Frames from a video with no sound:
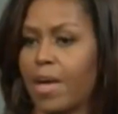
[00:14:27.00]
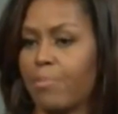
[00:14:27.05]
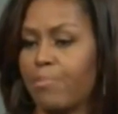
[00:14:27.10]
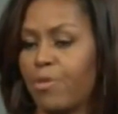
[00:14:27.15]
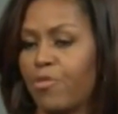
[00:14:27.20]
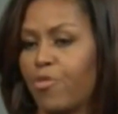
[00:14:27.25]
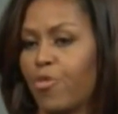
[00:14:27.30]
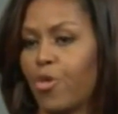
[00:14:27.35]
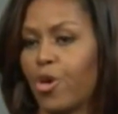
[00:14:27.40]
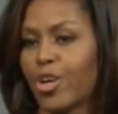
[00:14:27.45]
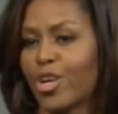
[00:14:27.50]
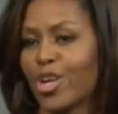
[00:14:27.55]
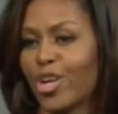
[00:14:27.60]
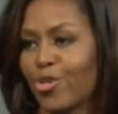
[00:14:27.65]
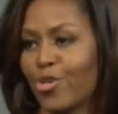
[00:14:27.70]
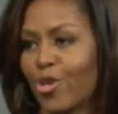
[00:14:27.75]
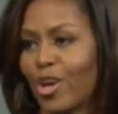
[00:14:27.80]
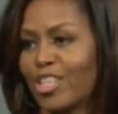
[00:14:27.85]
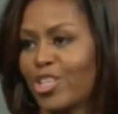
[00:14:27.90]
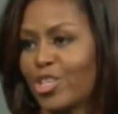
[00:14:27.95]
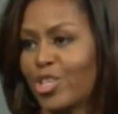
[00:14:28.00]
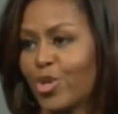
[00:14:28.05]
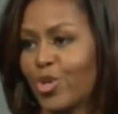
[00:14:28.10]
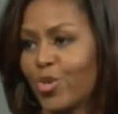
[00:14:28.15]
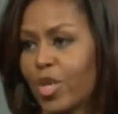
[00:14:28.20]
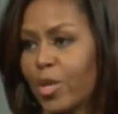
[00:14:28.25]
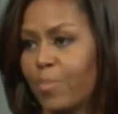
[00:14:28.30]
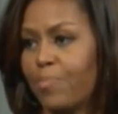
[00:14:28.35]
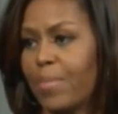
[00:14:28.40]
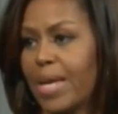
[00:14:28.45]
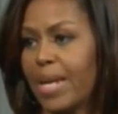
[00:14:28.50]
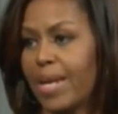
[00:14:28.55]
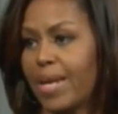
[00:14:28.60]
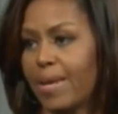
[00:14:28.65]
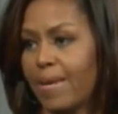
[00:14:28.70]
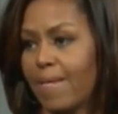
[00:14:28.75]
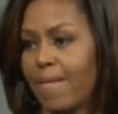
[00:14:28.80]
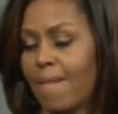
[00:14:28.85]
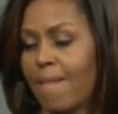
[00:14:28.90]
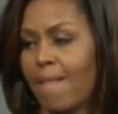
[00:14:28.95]
before a congressional committee.
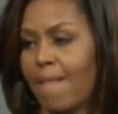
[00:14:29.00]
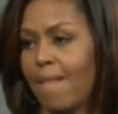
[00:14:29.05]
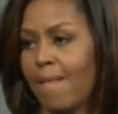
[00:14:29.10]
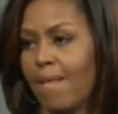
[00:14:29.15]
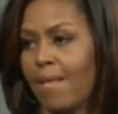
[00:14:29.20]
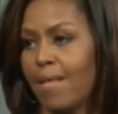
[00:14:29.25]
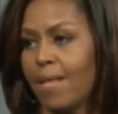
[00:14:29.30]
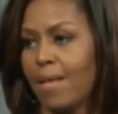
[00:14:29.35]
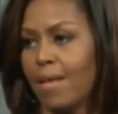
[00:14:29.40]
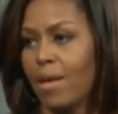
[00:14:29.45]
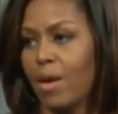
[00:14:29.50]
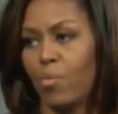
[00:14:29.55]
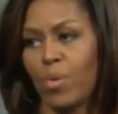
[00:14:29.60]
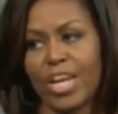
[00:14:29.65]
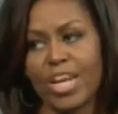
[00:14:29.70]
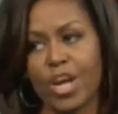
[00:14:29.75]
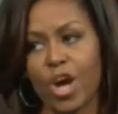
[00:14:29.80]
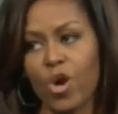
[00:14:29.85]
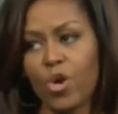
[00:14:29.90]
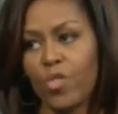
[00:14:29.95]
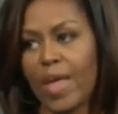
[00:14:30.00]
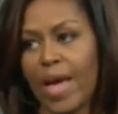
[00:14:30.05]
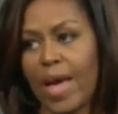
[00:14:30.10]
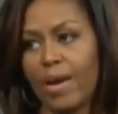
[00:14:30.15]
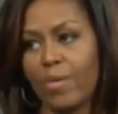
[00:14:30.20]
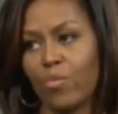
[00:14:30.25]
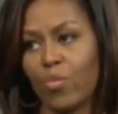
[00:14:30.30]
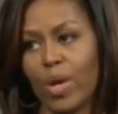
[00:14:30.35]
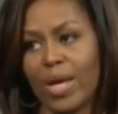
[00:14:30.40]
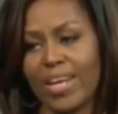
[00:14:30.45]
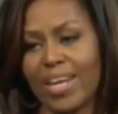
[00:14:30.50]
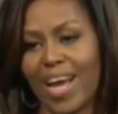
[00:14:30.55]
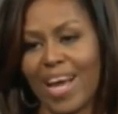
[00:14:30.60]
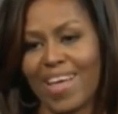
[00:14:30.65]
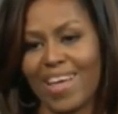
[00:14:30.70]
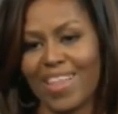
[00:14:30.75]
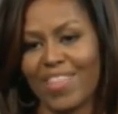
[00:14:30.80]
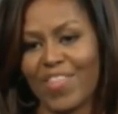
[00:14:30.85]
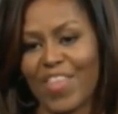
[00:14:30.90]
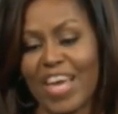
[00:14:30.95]
We know that when
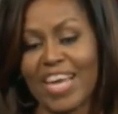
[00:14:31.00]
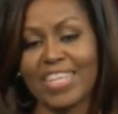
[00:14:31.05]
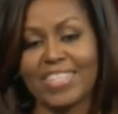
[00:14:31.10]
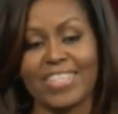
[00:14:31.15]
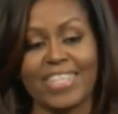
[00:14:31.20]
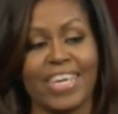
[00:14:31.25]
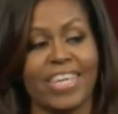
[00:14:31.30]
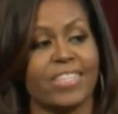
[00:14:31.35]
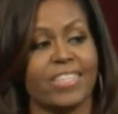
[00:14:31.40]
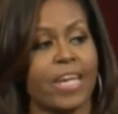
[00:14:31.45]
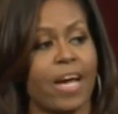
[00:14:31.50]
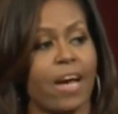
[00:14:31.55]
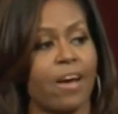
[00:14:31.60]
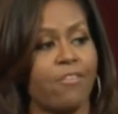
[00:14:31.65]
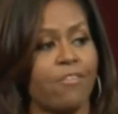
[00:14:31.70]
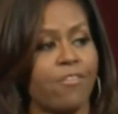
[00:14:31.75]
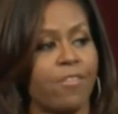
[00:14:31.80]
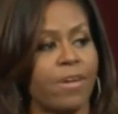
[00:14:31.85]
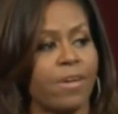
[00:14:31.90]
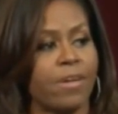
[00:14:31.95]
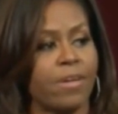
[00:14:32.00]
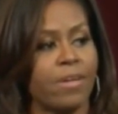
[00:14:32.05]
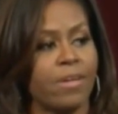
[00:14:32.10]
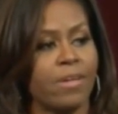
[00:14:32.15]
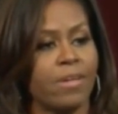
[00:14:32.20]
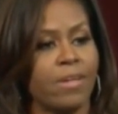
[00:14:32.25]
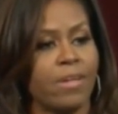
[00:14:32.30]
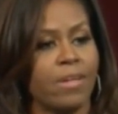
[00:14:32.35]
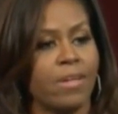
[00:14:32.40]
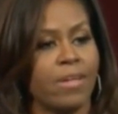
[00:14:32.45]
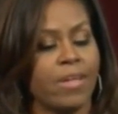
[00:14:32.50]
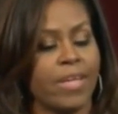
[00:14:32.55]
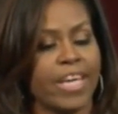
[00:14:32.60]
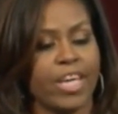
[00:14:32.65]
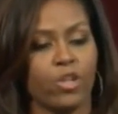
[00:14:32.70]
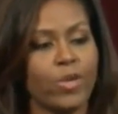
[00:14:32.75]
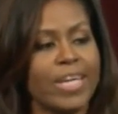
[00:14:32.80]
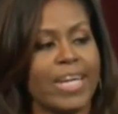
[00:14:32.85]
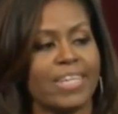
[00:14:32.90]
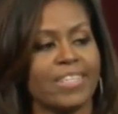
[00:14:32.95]
things get tough,
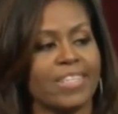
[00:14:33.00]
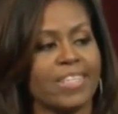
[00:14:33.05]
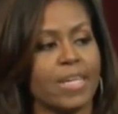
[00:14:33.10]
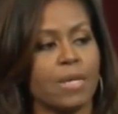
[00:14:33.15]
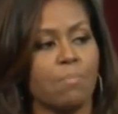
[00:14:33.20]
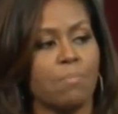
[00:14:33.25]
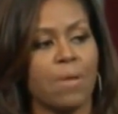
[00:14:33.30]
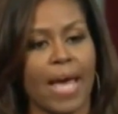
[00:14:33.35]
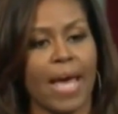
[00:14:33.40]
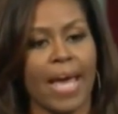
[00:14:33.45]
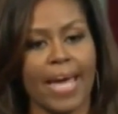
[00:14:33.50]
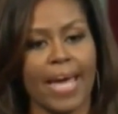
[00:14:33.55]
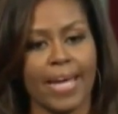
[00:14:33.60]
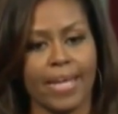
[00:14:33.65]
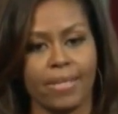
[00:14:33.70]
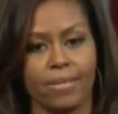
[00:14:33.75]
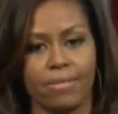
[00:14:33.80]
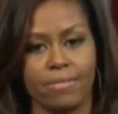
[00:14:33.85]
Hillary doesn't complain.